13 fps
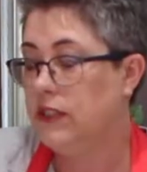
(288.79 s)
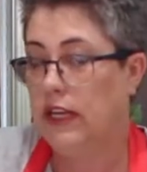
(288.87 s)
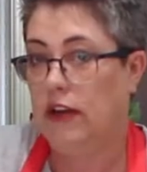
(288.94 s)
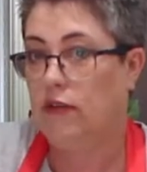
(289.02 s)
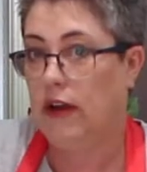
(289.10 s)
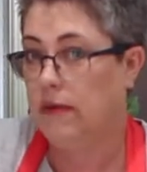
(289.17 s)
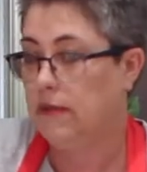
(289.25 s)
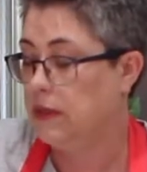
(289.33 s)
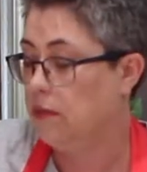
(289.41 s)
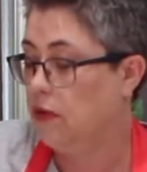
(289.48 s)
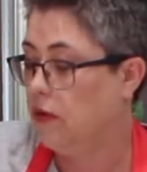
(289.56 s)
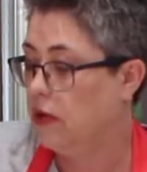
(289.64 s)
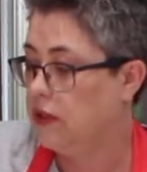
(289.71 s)
10 grams
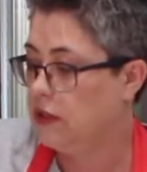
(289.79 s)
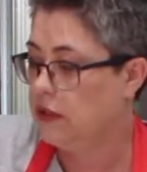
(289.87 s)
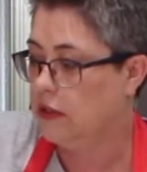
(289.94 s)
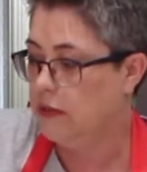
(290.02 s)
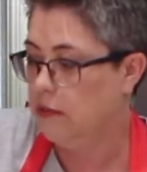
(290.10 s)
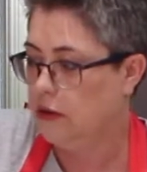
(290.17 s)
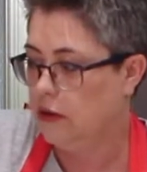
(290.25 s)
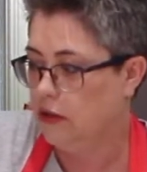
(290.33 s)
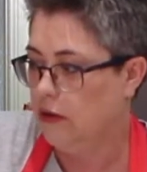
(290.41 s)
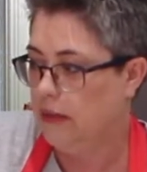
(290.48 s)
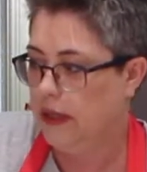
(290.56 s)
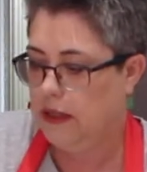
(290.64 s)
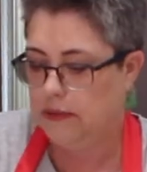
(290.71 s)
more just because I'm not sure
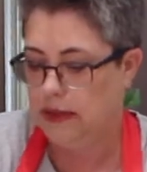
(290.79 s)
about the